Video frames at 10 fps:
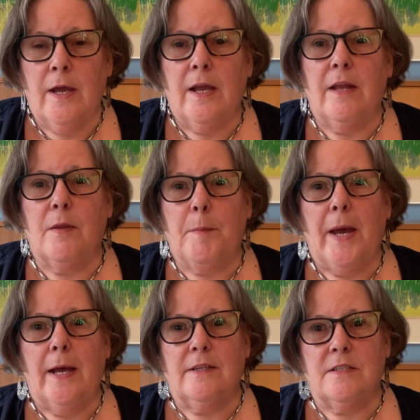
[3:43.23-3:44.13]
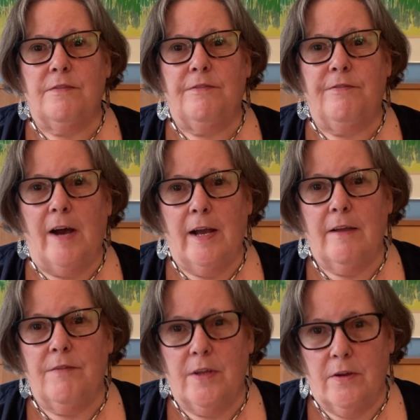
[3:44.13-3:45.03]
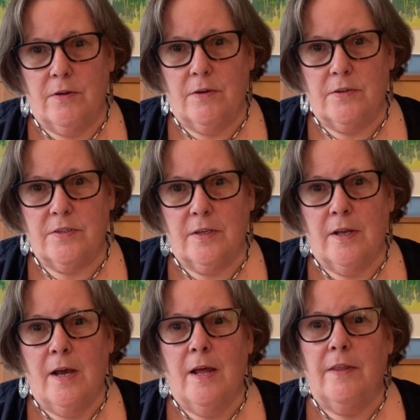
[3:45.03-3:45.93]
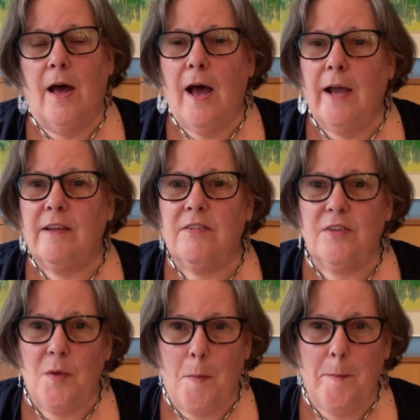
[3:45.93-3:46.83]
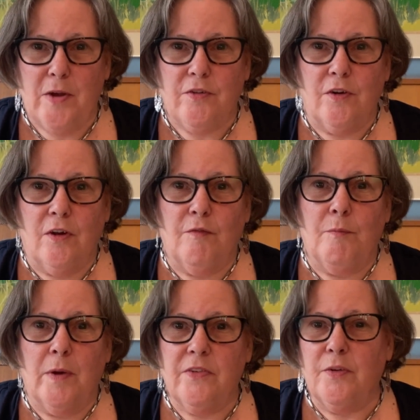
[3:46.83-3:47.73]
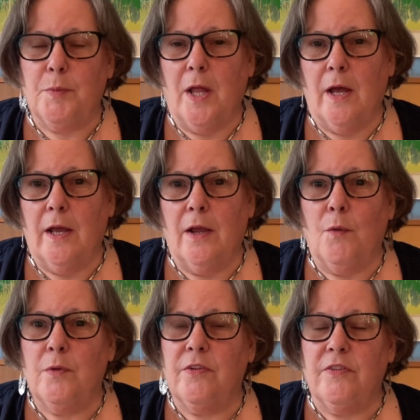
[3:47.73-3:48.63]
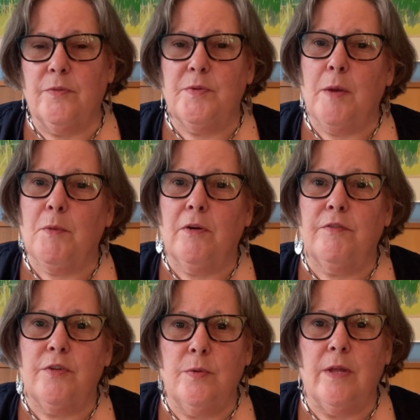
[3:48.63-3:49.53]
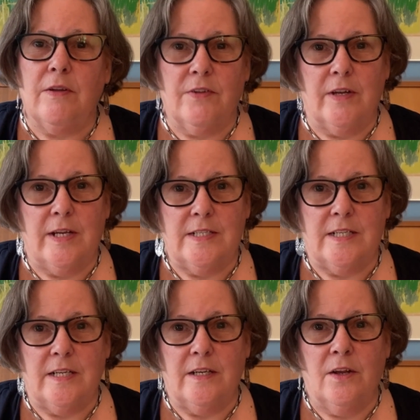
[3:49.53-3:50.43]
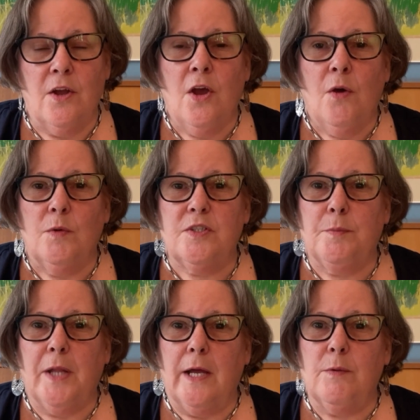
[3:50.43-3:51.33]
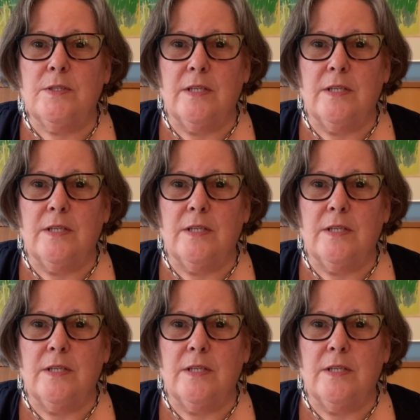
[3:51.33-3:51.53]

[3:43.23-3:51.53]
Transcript: In the past 5 years, the highest measure of month supply was in September of 2018, when supply was